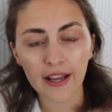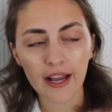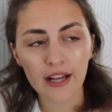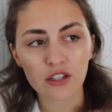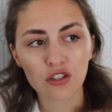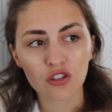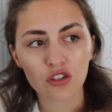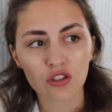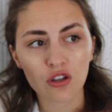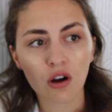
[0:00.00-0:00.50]

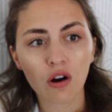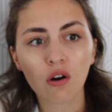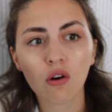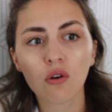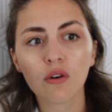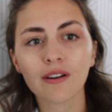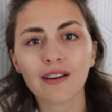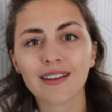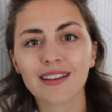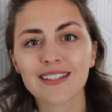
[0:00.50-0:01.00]
and
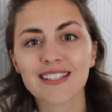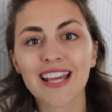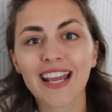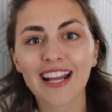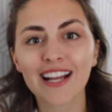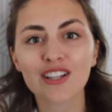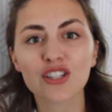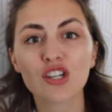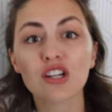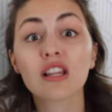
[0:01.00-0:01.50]
so his
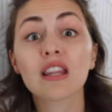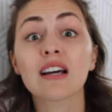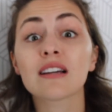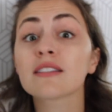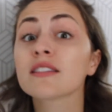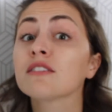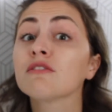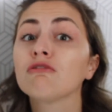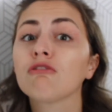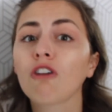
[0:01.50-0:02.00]
hands are
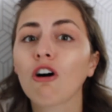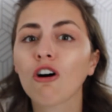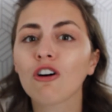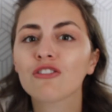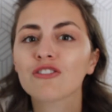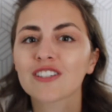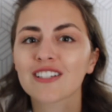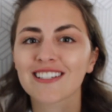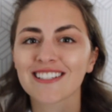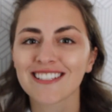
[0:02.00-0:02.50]
less
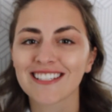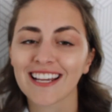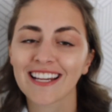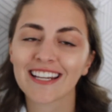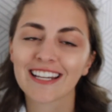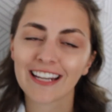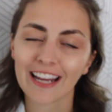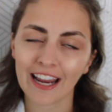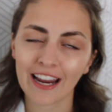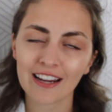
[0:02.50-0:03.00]
involved in his
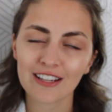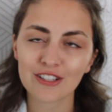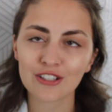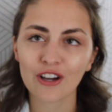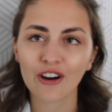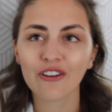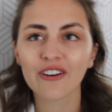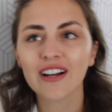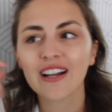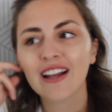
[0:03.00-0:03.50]
day-to-day,
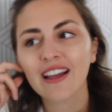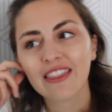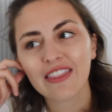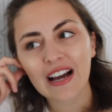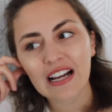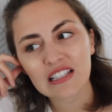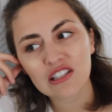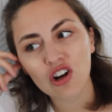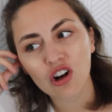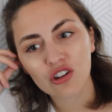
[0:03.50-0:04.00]
so
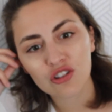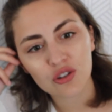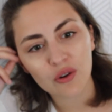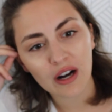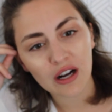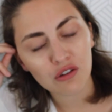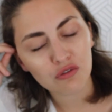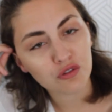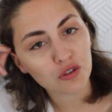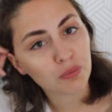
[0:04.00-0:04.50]
that's also
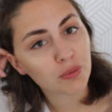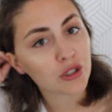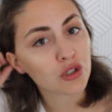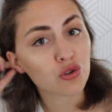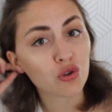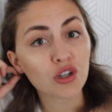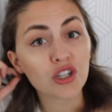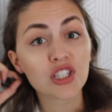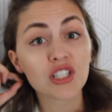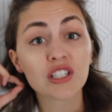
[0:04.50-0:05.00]
helpful. But
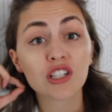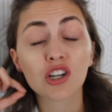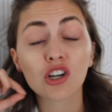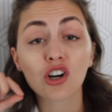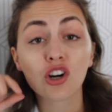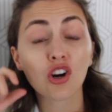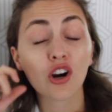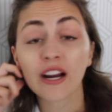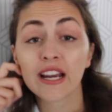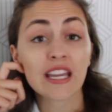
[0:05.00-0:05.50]
George is a
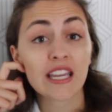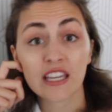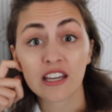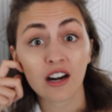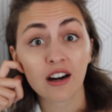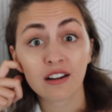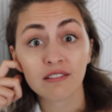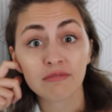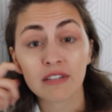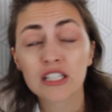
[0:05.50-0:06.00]
great eater.